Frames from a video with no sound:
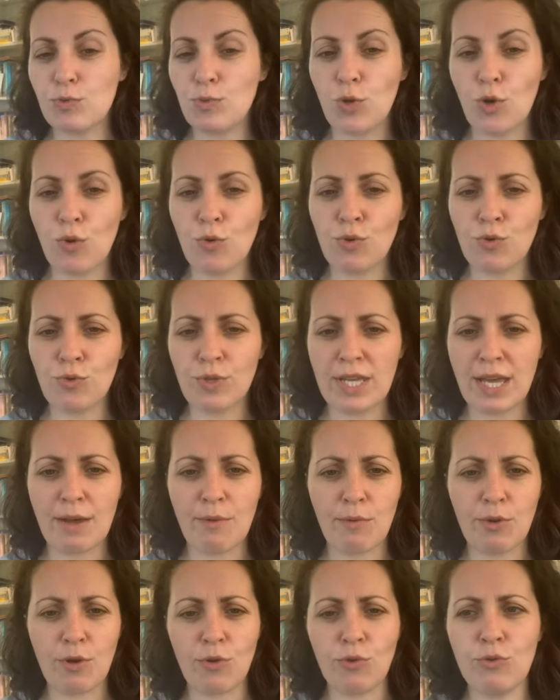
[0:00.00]
we all know that.
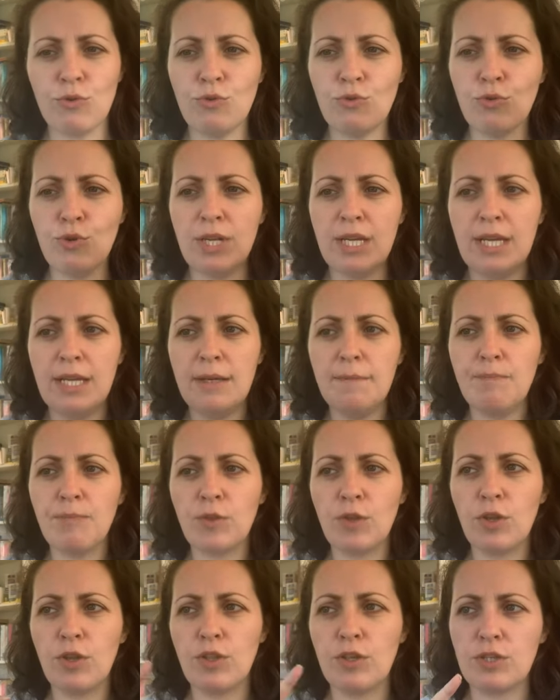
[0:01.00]
We all know
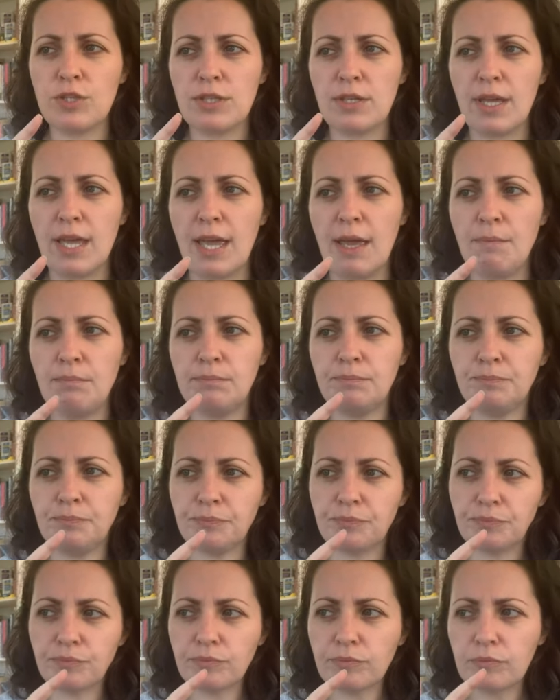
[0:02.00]
there's, in
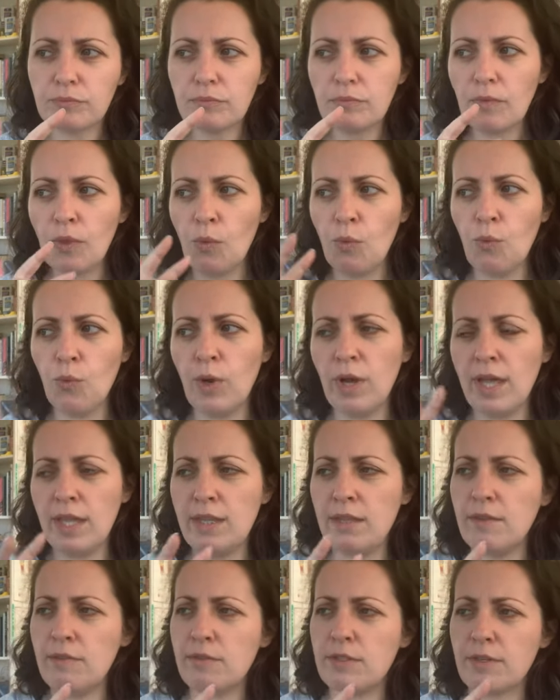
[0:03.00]

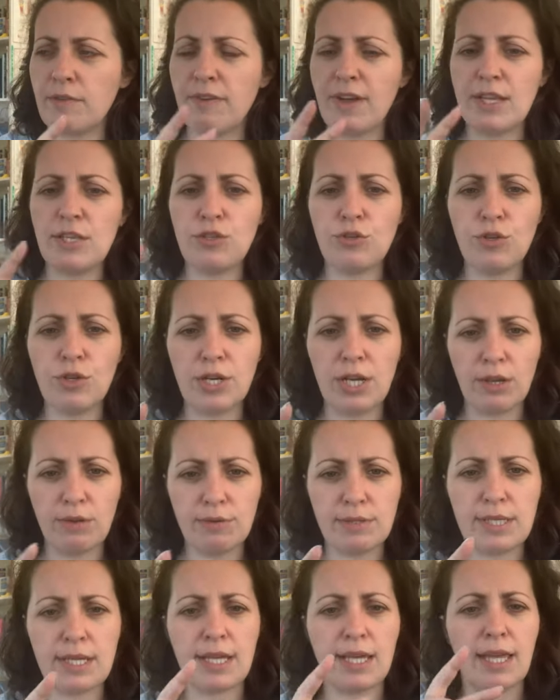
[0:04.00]
the stuff I do
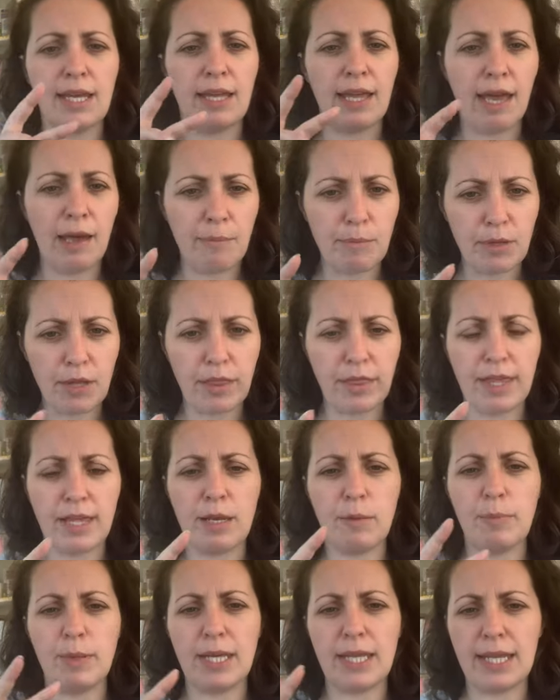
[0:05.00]
around kind of
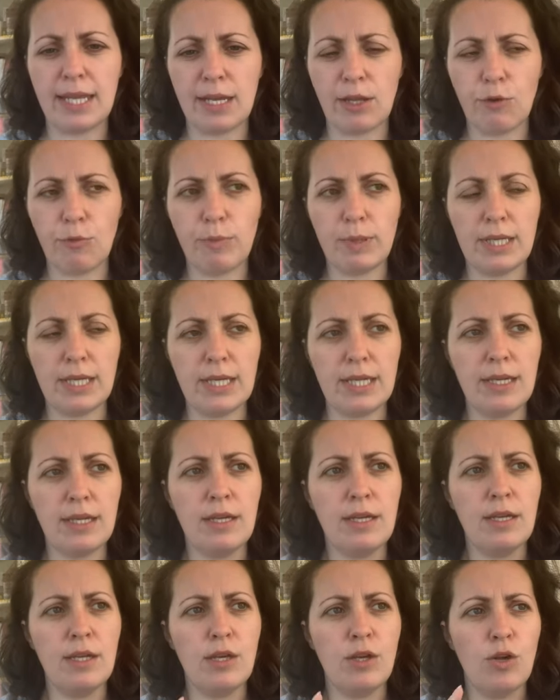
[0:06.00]
hypnotherapy and NLP,
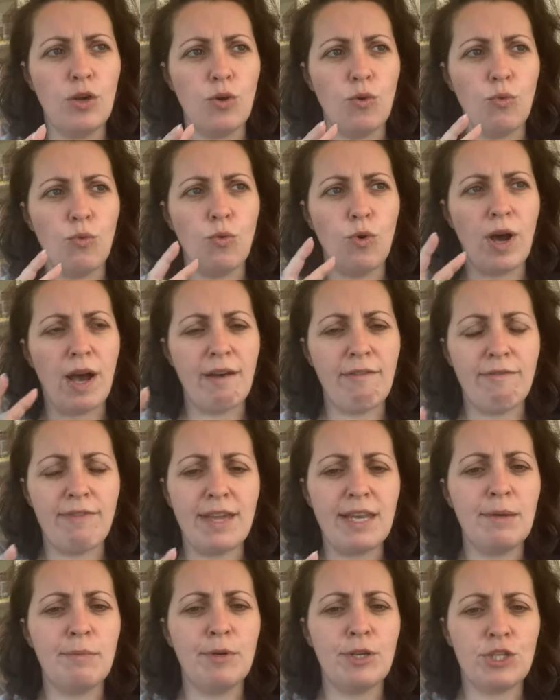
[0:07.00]
what I
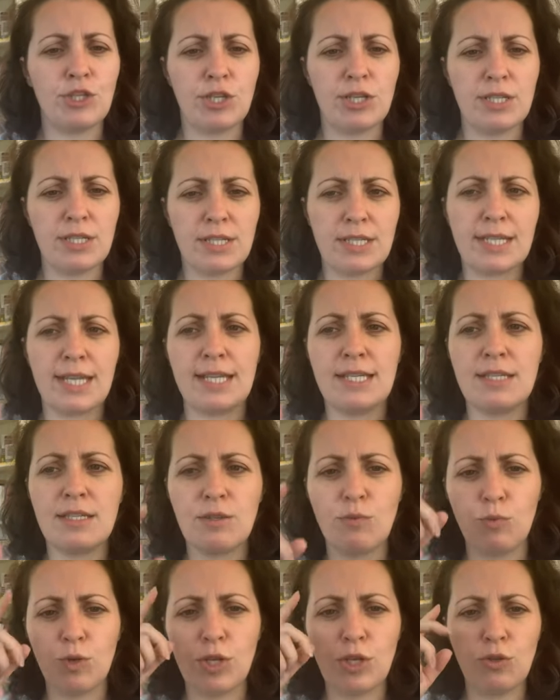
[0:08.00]
very much understand is
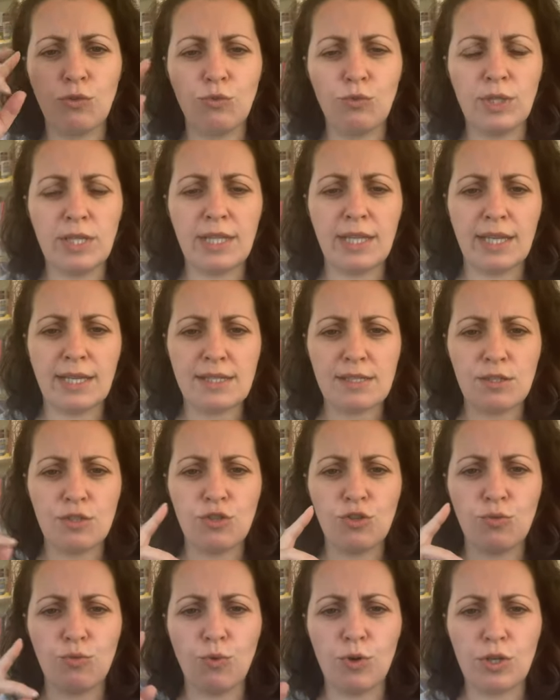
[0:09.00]
that we can only listen
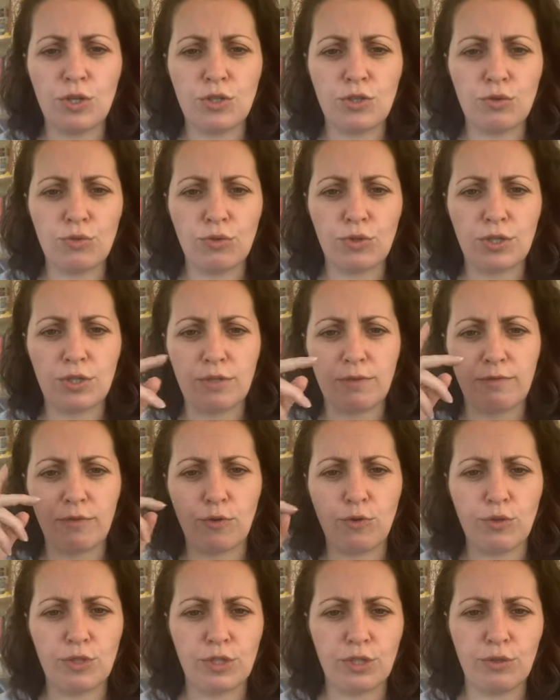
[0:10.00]
to one source of
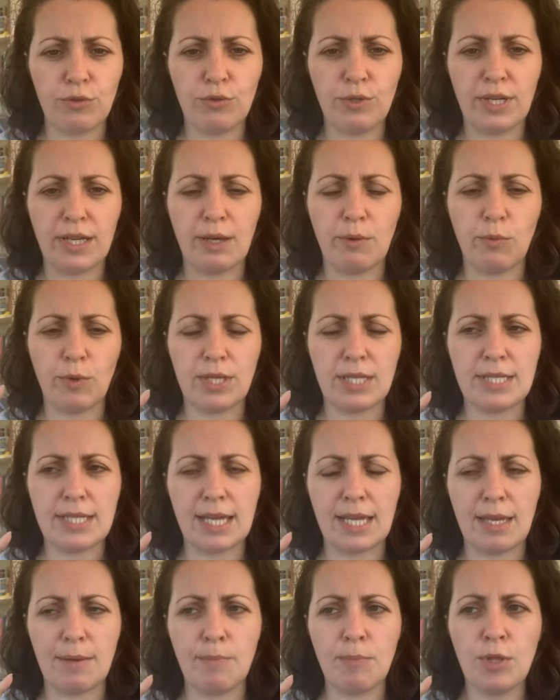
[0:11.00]
audio at one
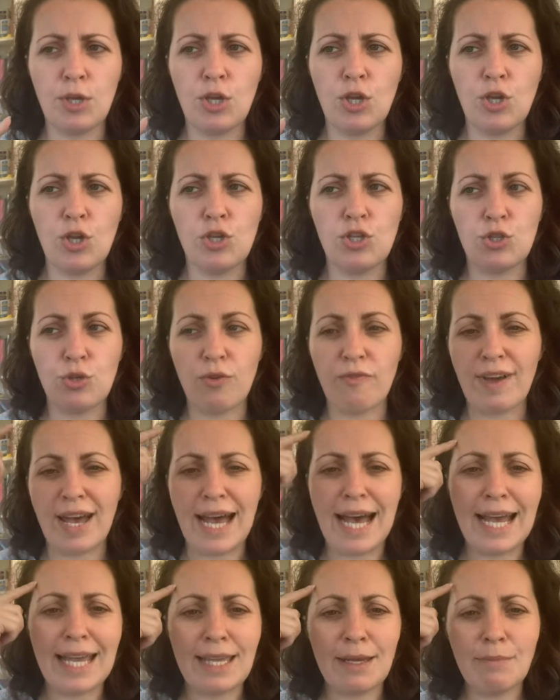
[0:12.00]
time. So if
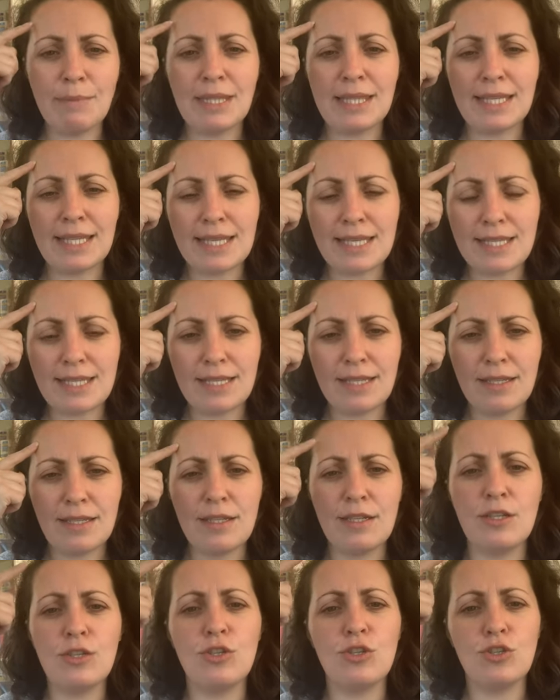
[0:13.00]
I am
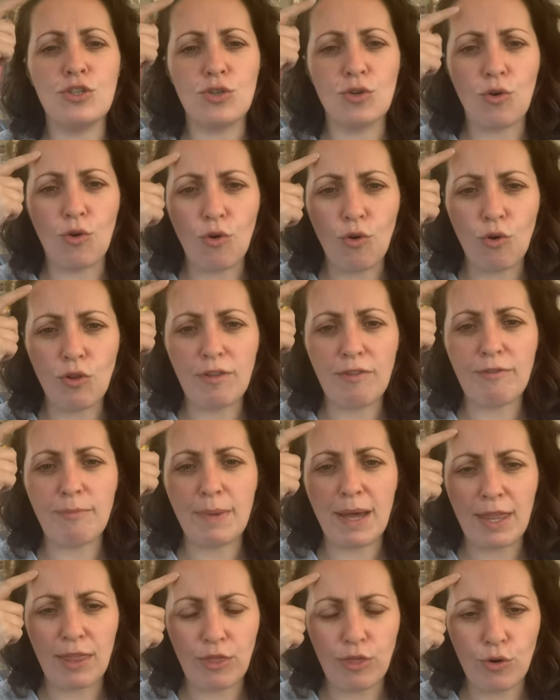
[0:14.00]
listening to all of
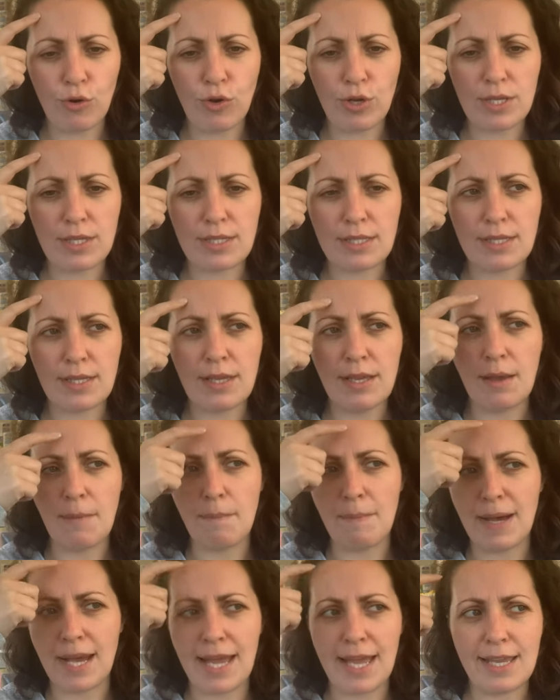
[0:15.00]
my thoughts,
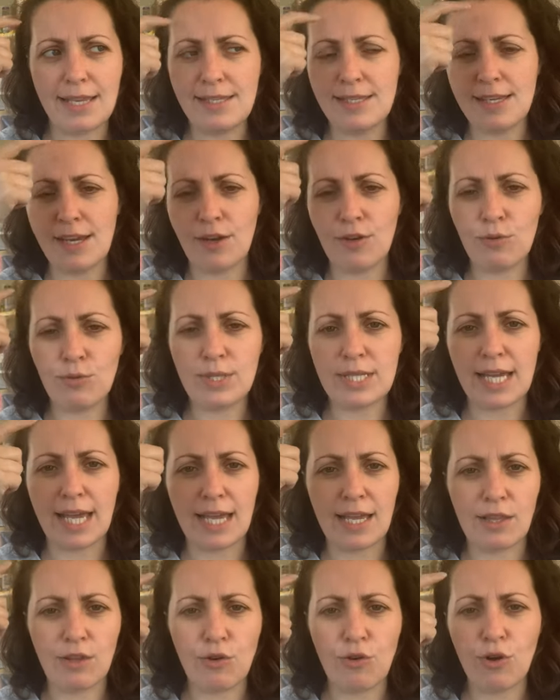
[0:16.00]
my internal
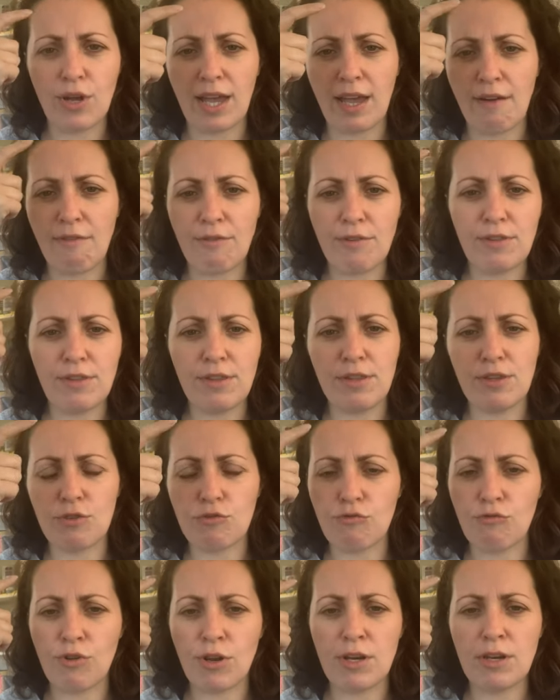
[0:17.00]
dialogue, everything
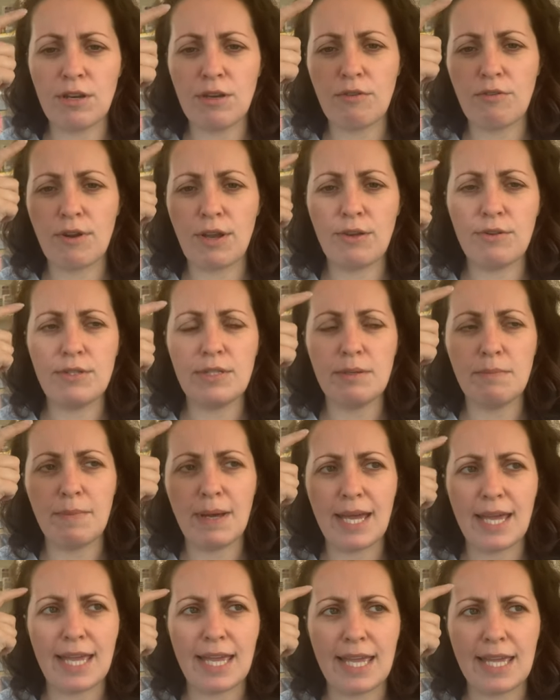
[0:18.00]
that's running around in
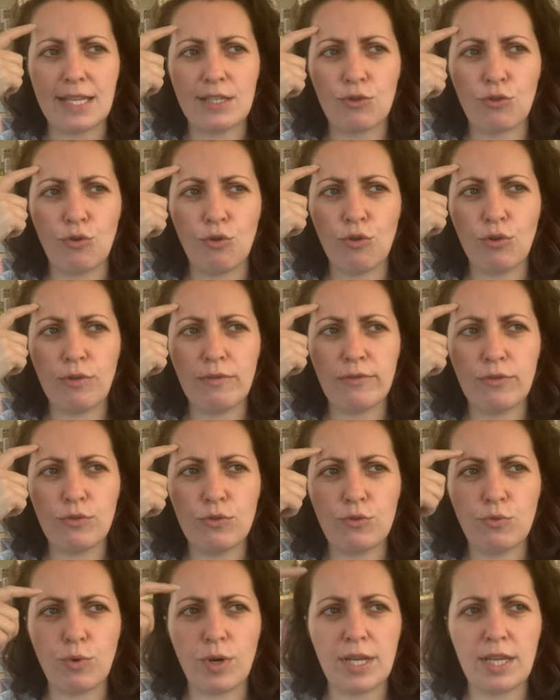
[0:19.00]
my head, all of
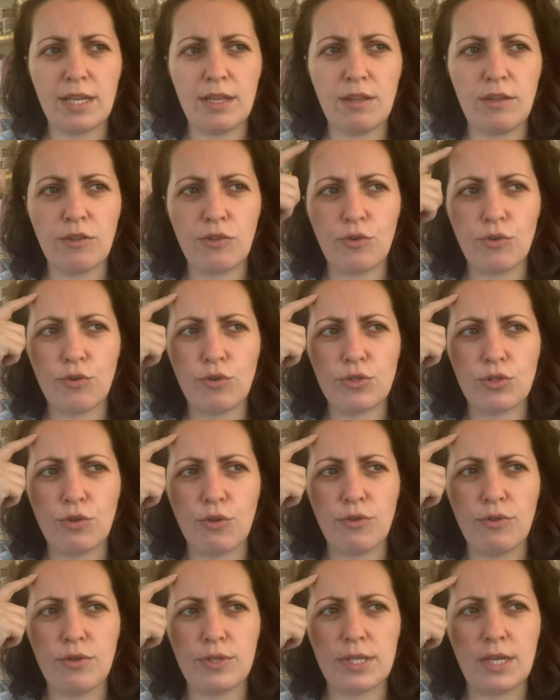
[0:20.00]
those worrying thoughts,
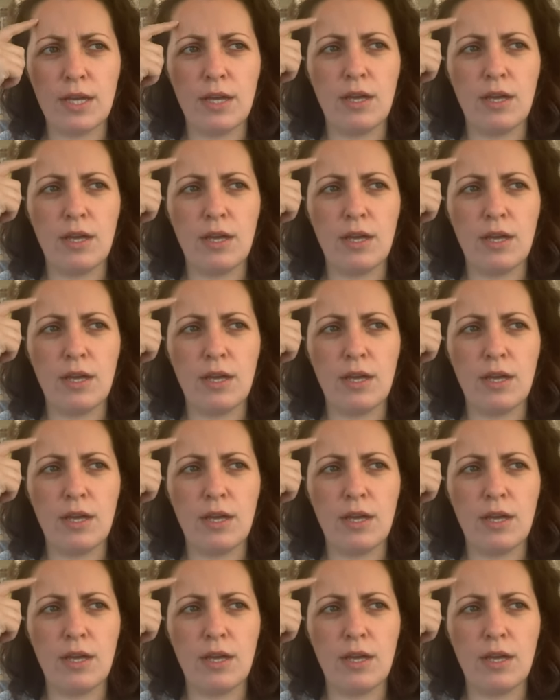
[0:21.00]
all those,